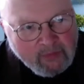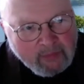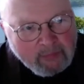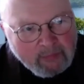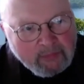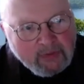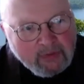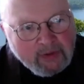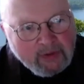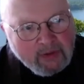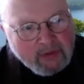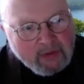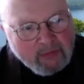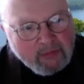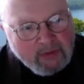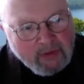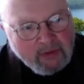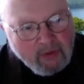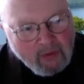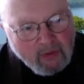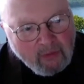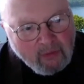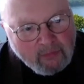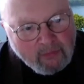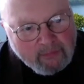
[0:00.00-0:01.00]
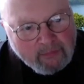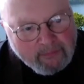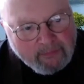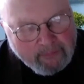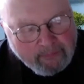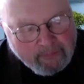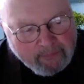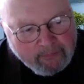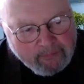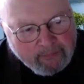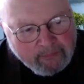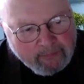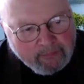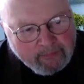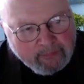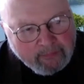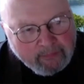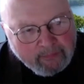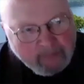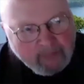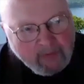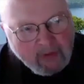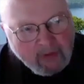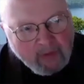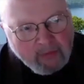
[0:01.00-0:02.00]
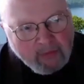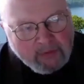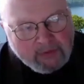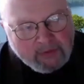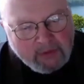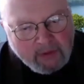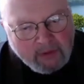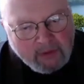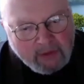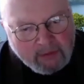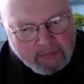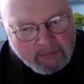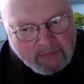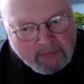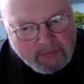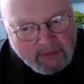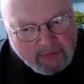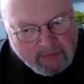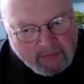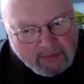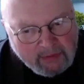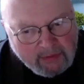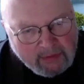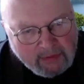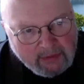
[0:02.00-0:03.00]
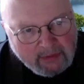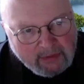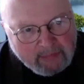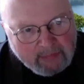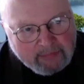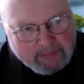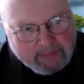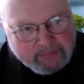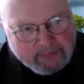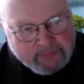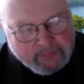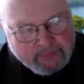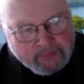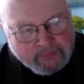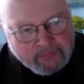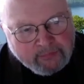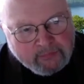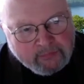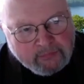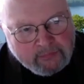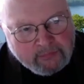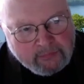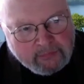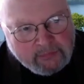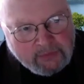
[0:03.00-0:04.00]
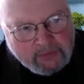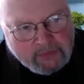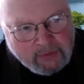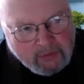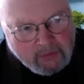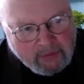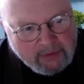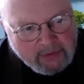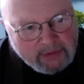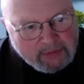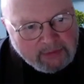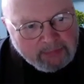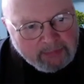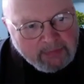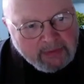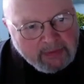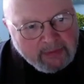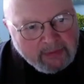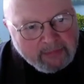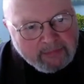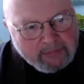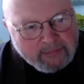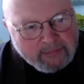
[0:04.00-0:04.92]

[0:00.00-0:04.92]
but there we go. Always caught up in the thinking, in the grasping.